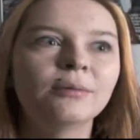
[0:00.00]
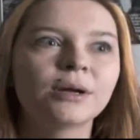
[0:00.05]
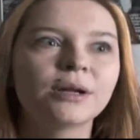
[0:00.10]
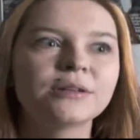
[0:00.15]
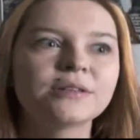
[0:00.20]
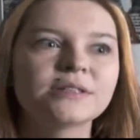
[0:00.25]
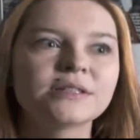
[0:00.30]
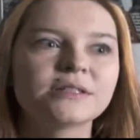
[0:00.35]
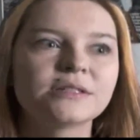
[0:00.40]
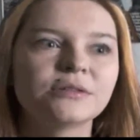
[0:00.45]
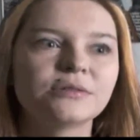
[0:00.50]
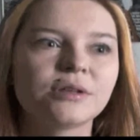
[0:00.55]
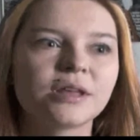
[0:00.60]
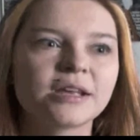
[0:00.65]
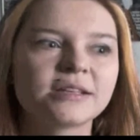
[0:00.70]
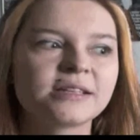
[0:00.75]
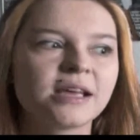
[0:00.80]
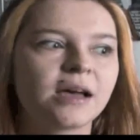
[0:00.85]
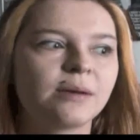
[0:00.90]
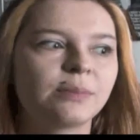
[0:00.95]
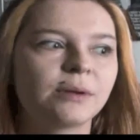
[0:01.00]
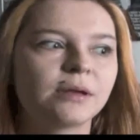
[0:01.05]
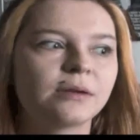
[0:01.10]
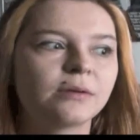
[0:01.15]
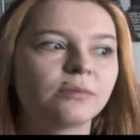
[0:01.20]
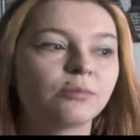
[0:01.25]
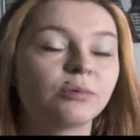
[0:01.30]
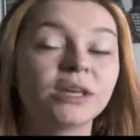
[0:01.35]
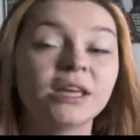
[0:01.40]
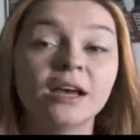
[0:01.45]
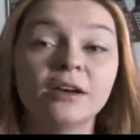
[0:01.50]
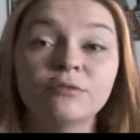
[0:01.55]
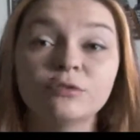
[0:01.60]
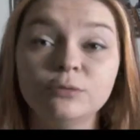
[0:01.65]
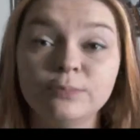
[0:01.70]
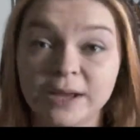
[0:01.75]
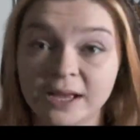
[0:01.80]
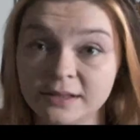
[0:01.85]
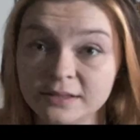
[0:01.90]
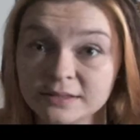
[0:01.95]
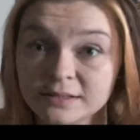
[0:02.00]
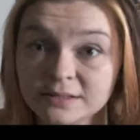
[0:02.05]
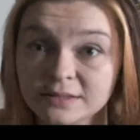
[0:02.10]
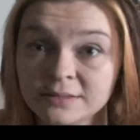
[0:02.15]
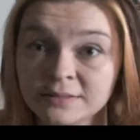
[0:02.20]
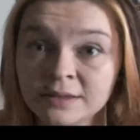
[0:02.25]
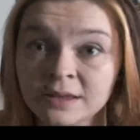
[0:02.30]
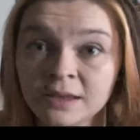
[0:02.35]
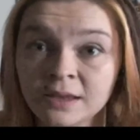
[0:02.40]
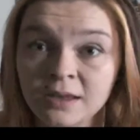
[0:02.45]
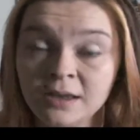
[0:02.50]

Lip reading: what else is new that has happened? We have new pets.